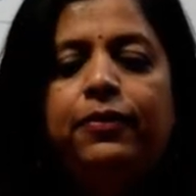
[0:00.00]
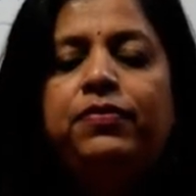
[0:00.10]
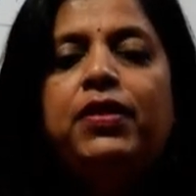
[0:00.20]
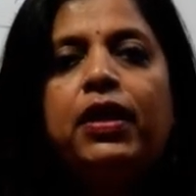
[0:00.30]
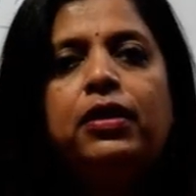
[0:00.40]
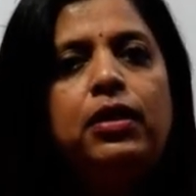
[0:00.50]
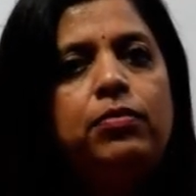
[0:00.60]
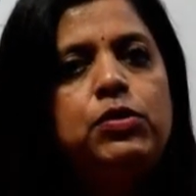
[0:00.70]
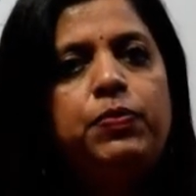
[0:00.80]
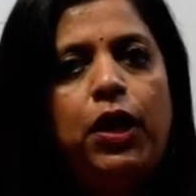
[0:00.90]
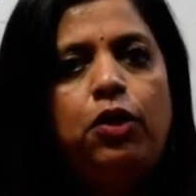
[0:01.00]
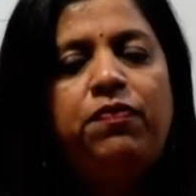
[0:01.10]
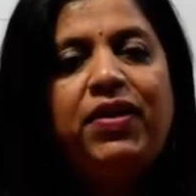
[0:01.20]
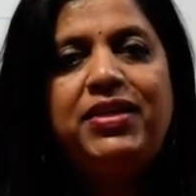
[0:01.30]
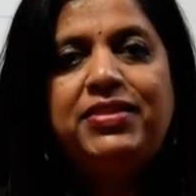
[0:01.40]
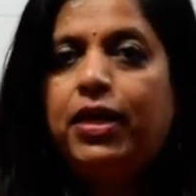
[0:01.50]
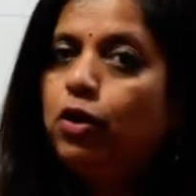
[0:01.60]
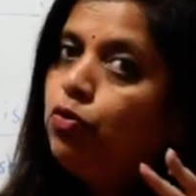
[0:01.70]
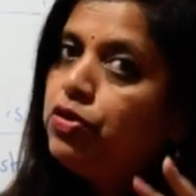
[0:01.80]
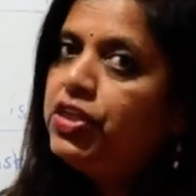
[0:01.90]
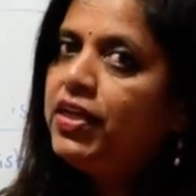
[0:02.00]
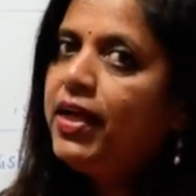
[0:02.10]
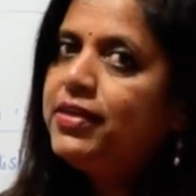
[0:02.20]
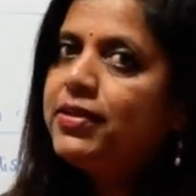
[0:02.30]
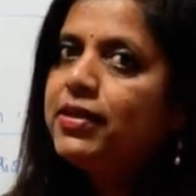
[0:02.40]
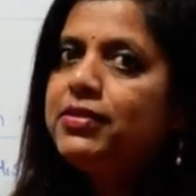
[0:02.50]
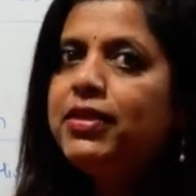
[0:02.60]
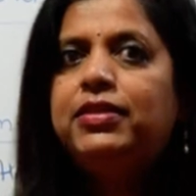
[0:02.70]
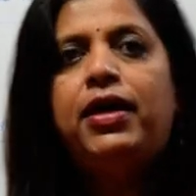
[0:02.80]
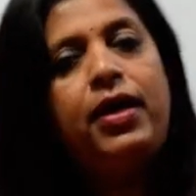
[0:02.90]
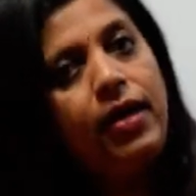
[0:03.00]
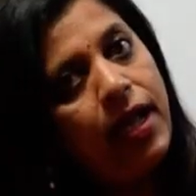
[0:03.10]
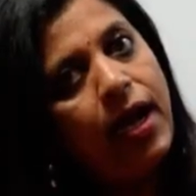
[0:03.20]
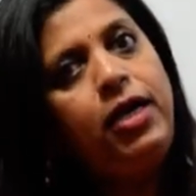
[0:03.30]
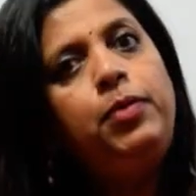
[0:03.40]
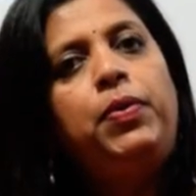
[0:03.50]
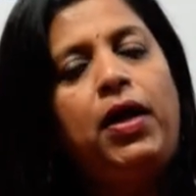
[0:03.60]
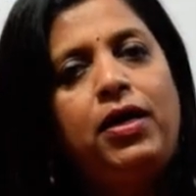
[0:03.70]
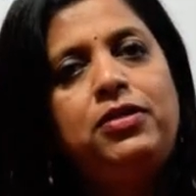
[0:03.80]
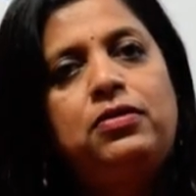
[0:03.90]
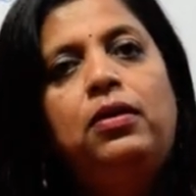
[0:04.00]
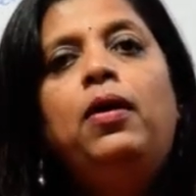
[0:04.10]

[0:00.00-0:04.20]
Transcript: Second comes bryophytes, they are cushion-like structure, they are land plants,